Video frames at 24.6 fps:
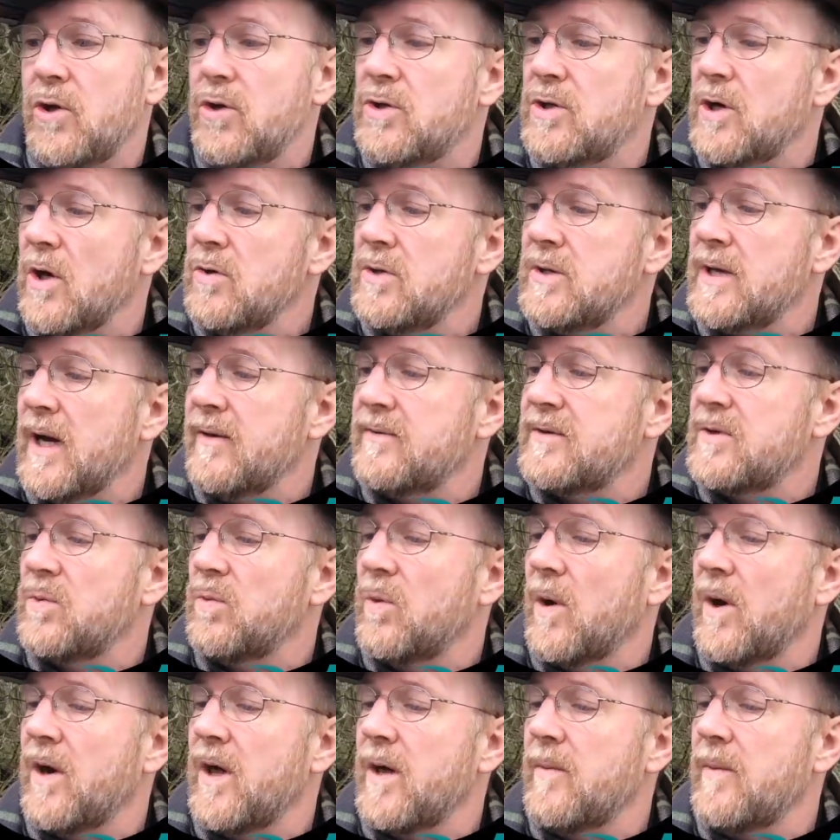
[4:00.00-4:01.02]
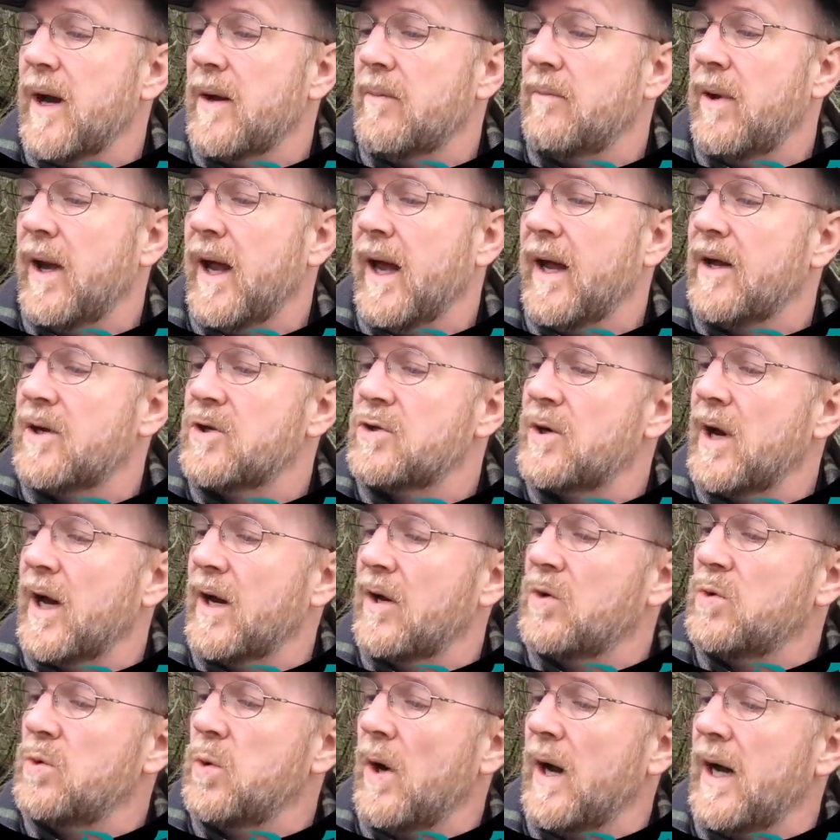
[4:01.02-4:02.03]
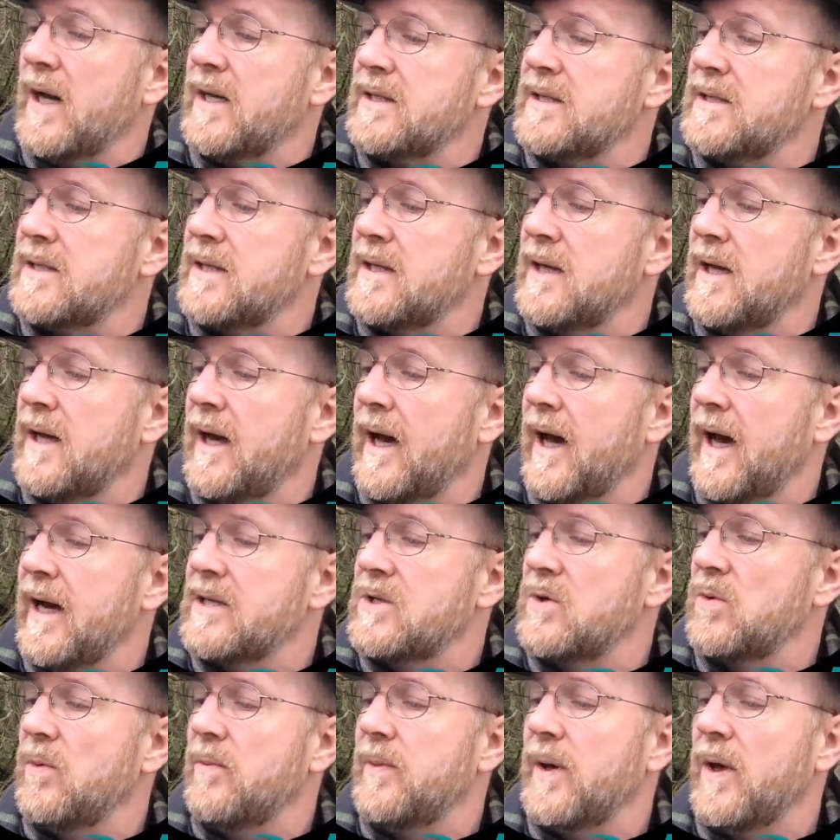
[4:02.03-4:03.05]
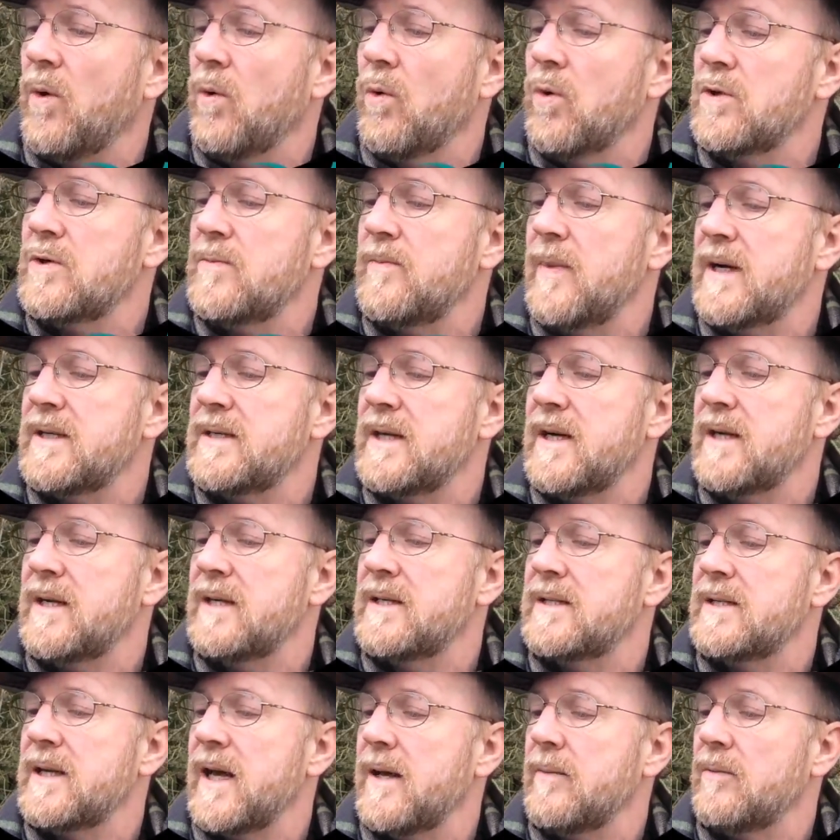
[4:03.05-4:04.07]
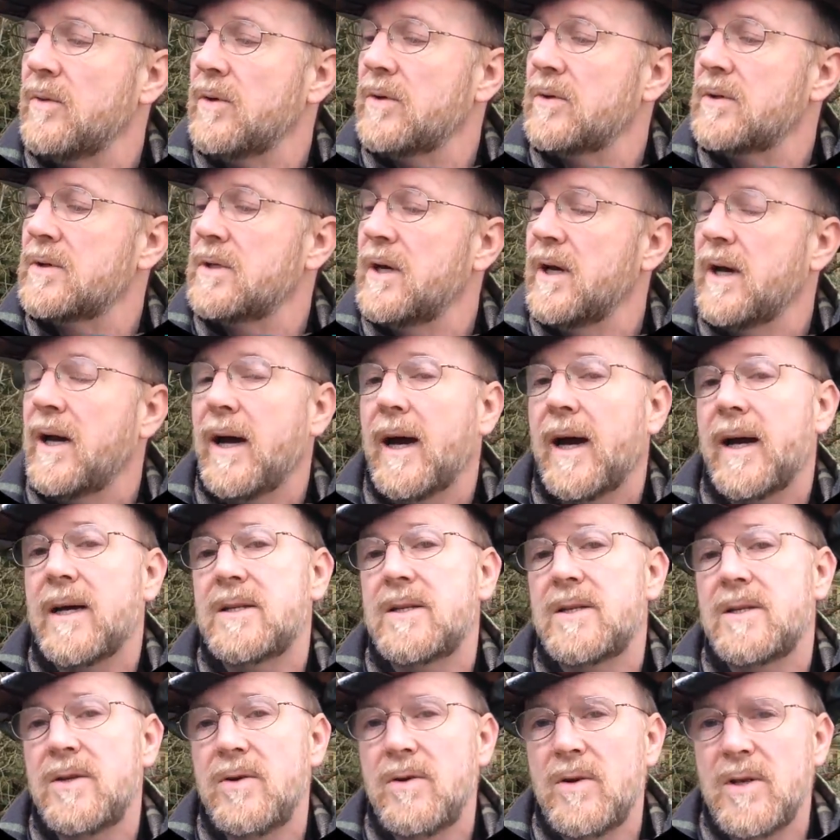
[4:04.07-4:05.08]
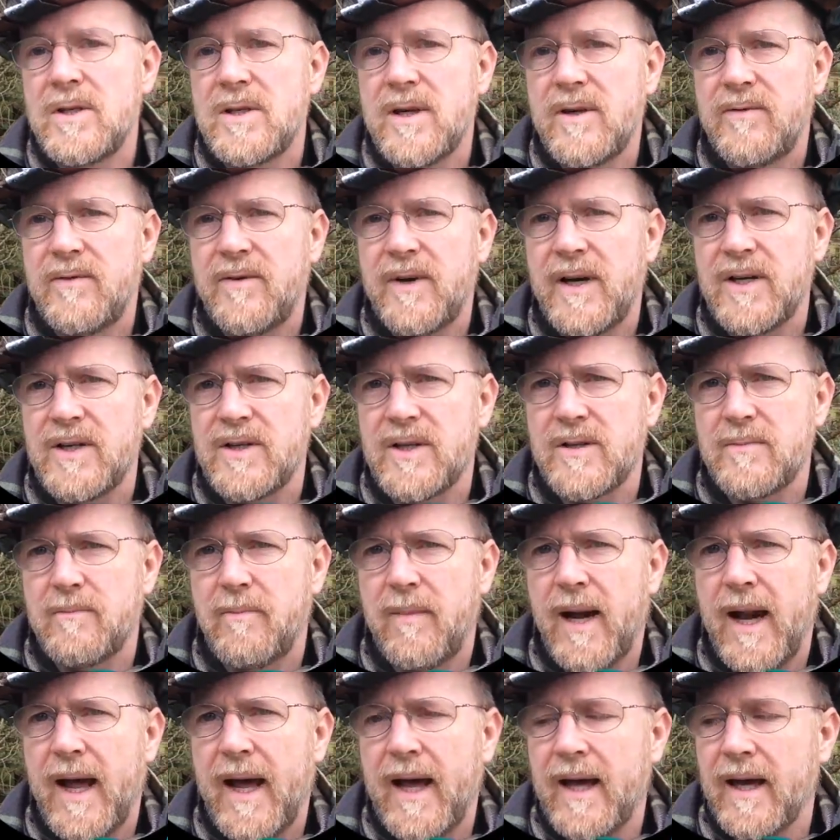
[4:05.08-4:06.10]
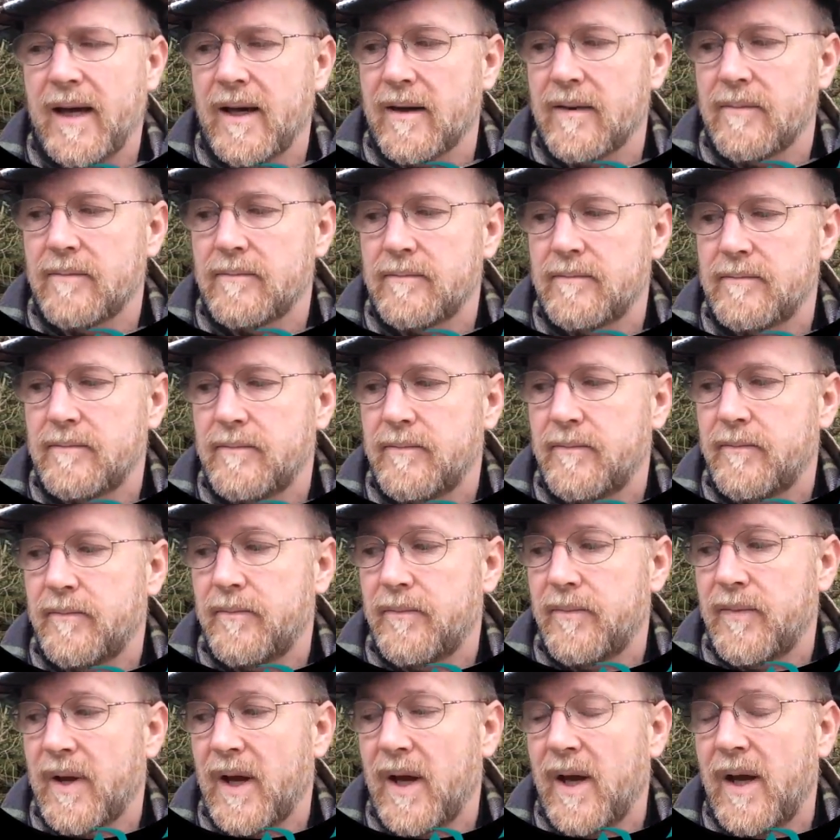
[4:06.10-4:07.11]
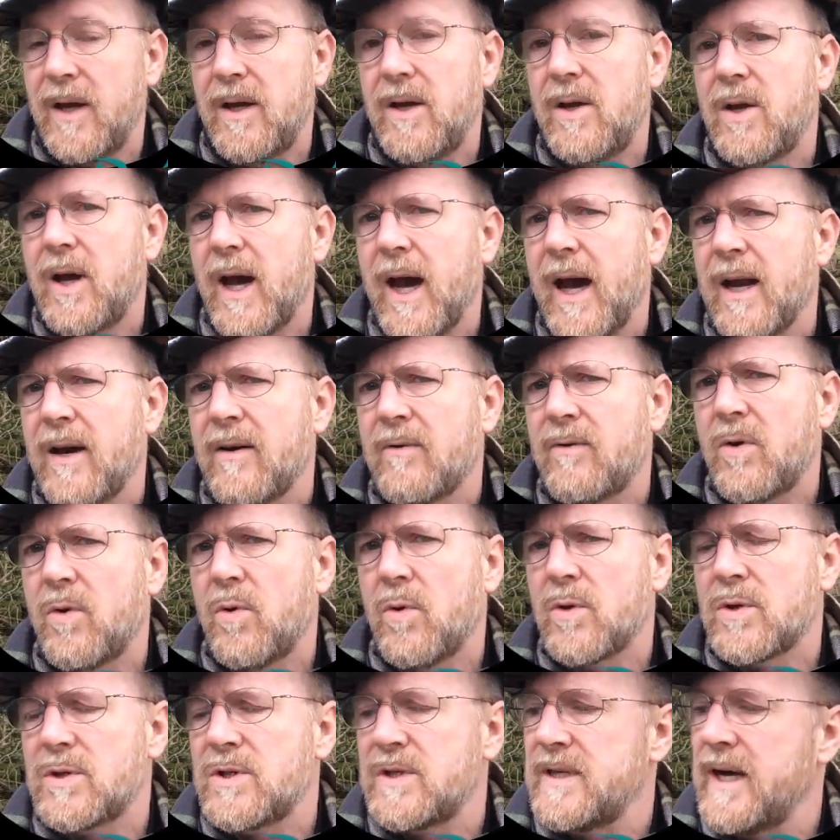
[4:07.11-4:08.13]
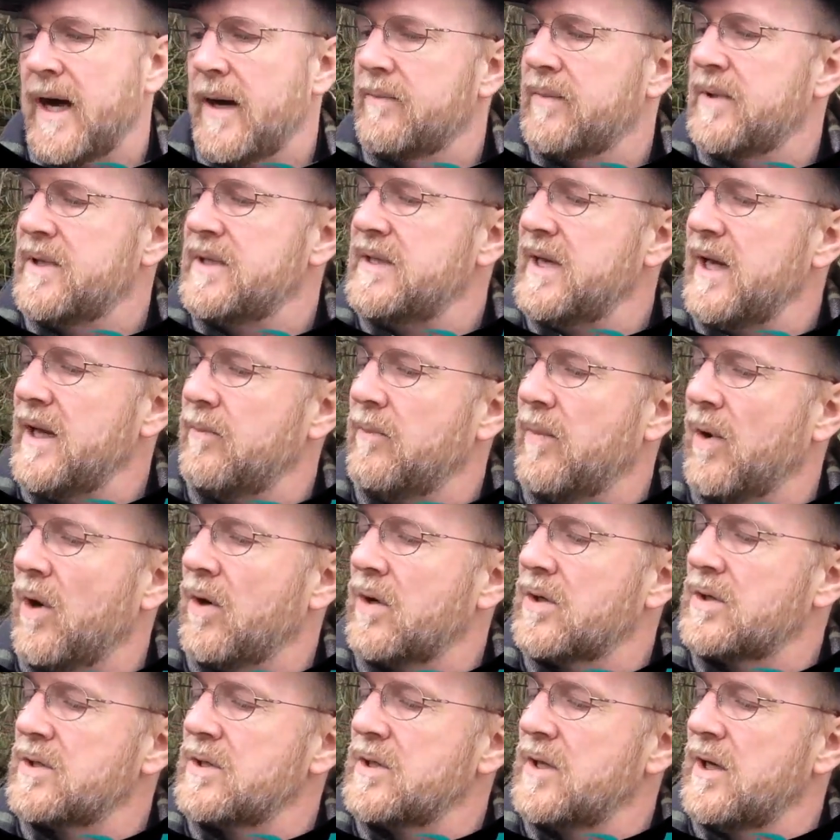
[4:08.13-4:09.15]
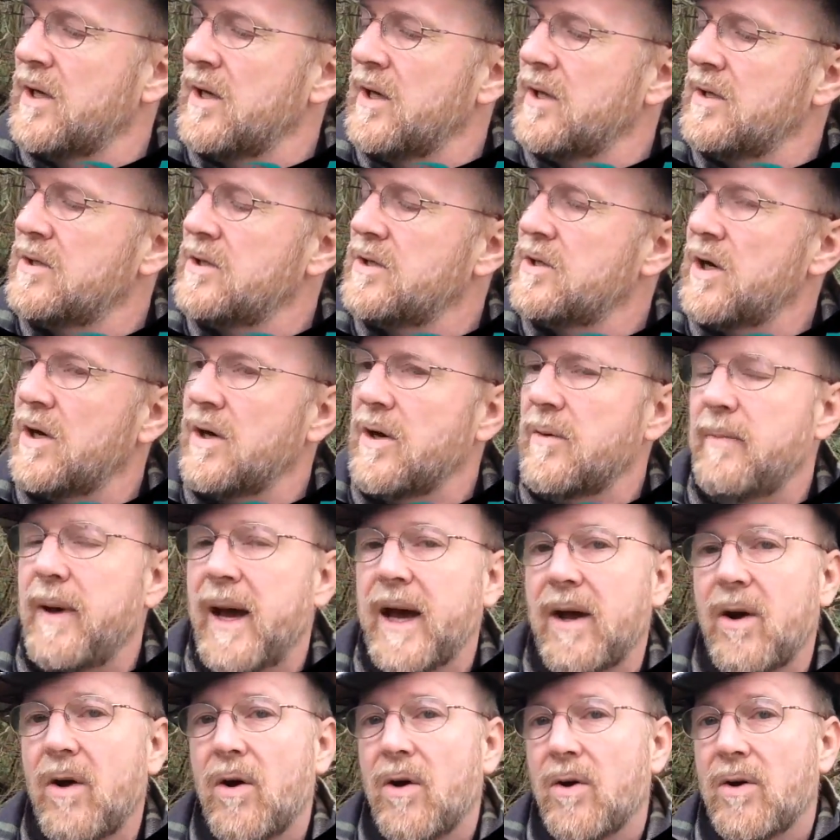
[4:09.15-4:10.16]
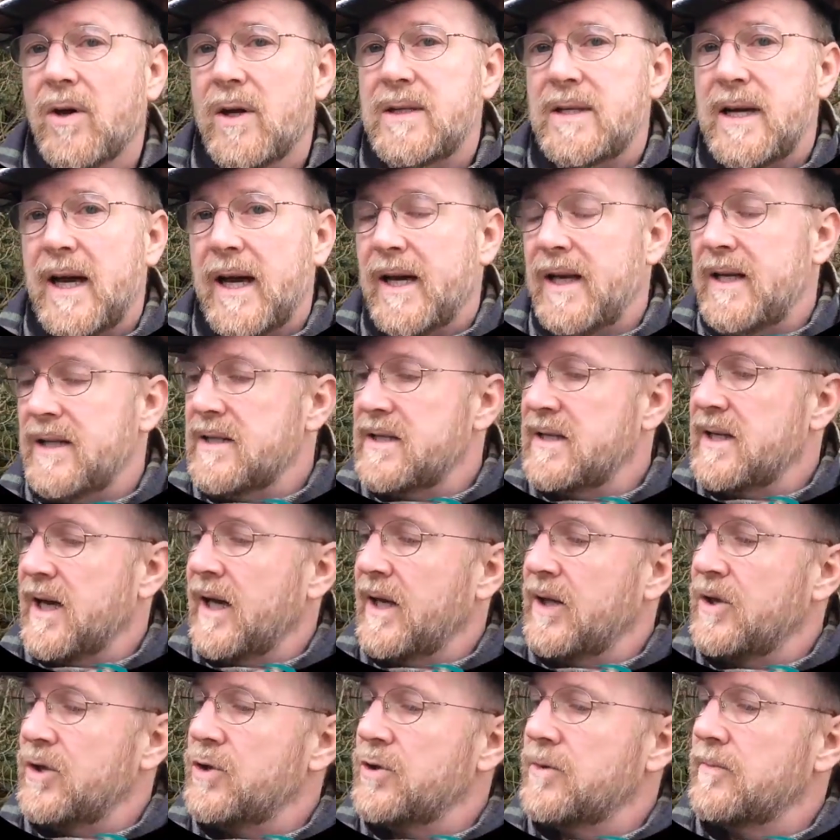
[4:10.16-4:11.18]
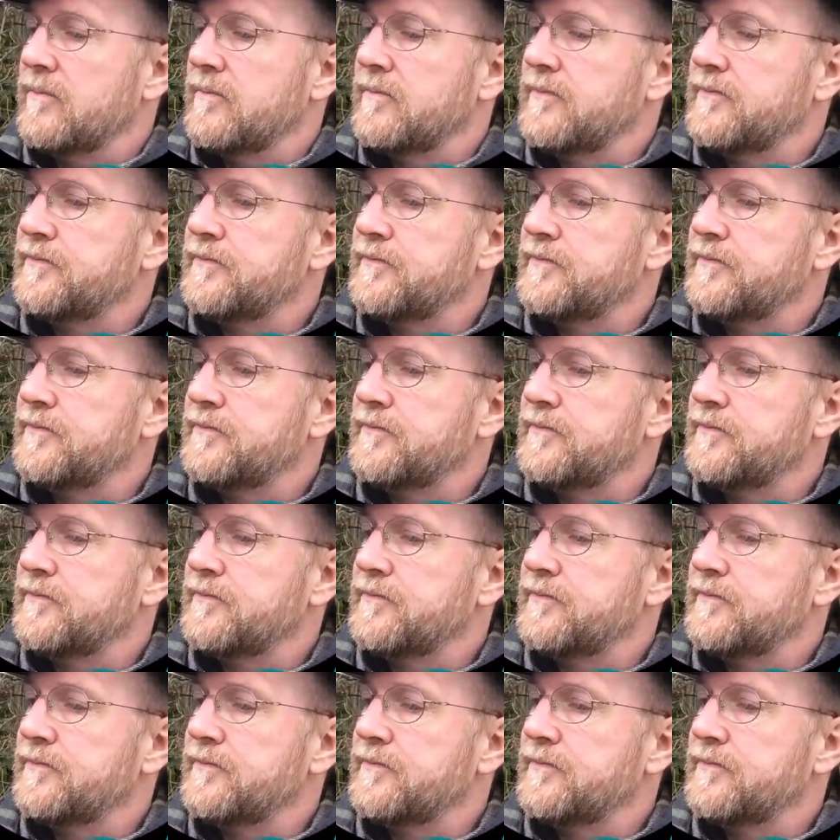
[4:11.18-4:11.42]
you don't have to worry about playing a track twice, as it will be automatically disabled as soon as it finishes playing. You can, of course, tap the tick box to turn it back on at any stage.